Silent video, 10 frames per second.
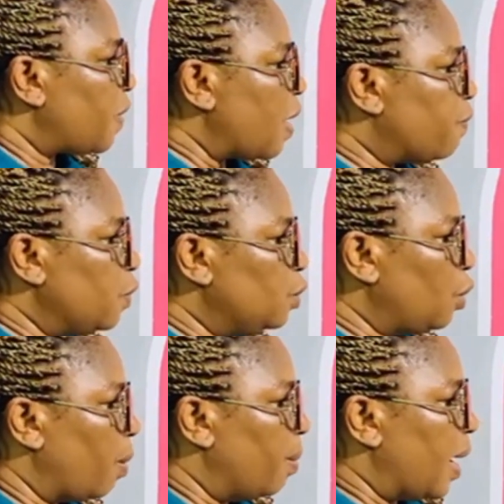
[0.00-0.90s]
5 whole
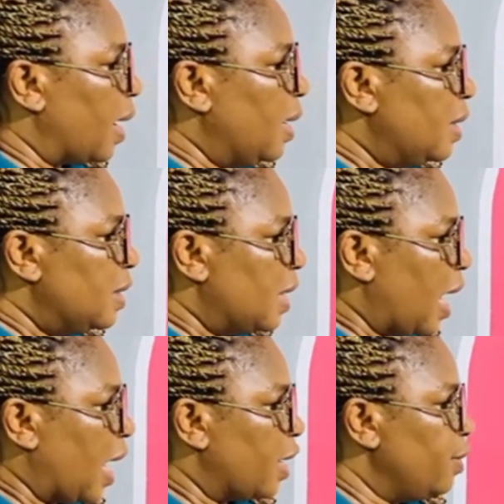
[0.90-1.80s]
number
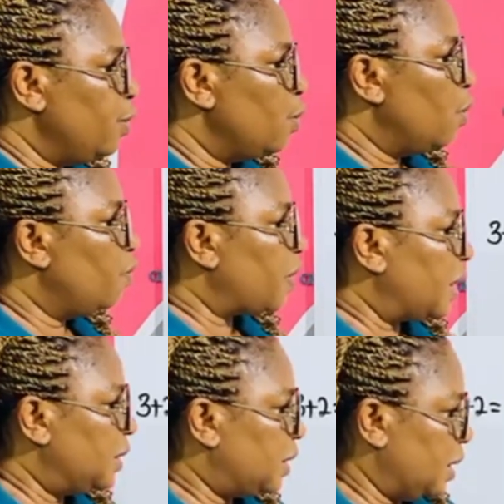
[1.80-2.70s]
9
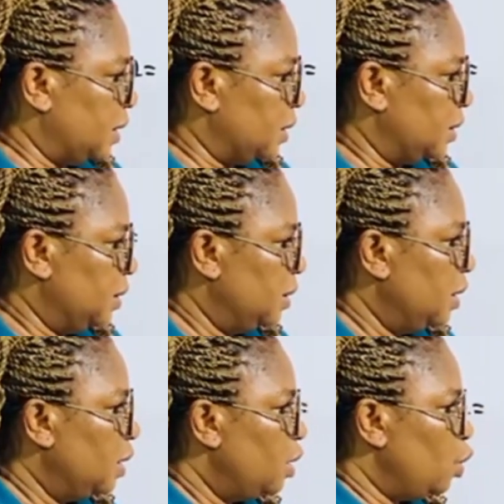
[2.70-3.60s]
over 10. You
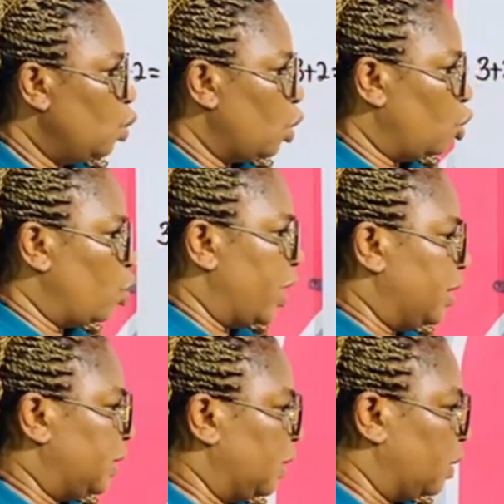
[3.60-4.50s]
will not do
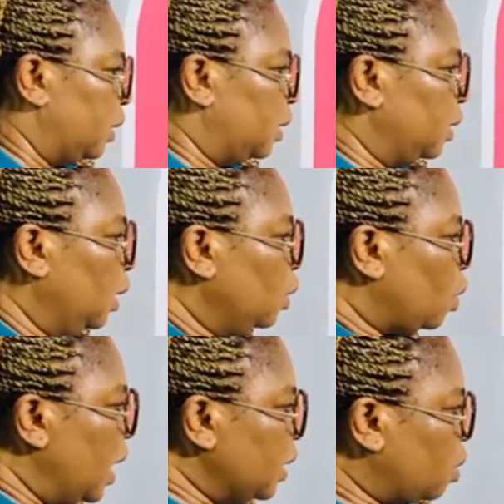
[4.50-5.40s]
anything on it.
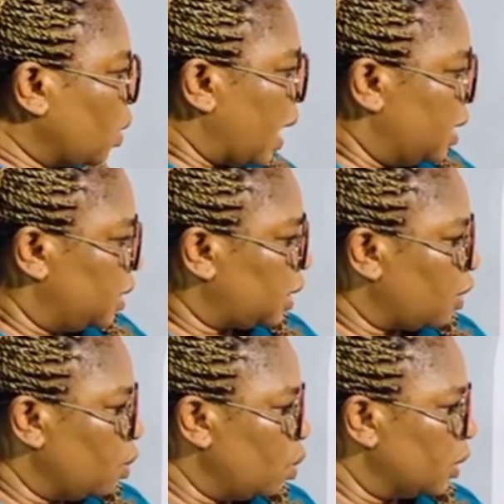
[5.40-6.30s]
So let's look at the
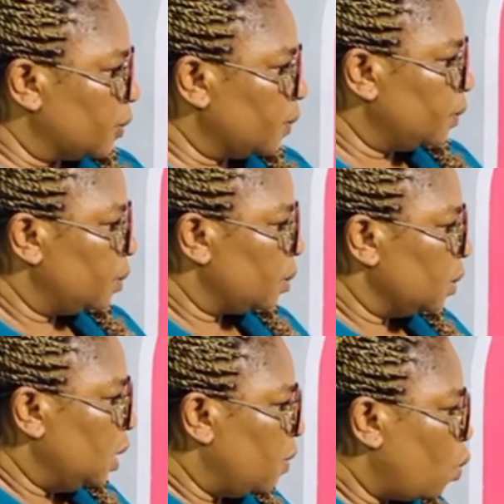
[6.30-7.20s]
second one.
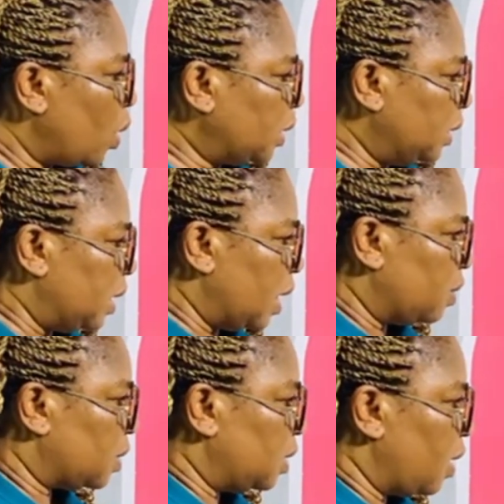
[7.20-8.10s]
What is the
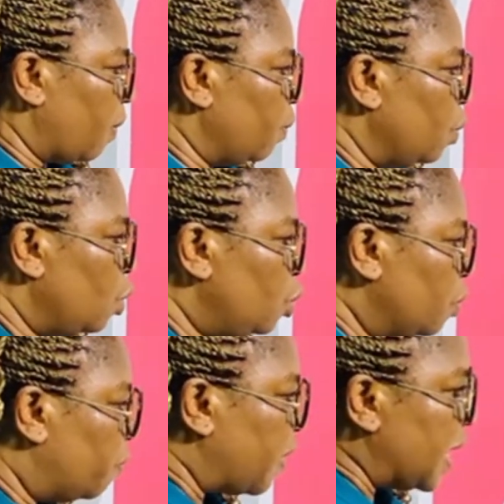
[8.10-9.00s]
LCM?
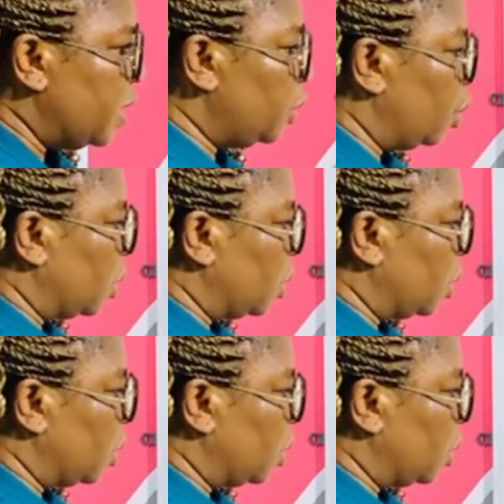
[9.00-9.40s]
You find it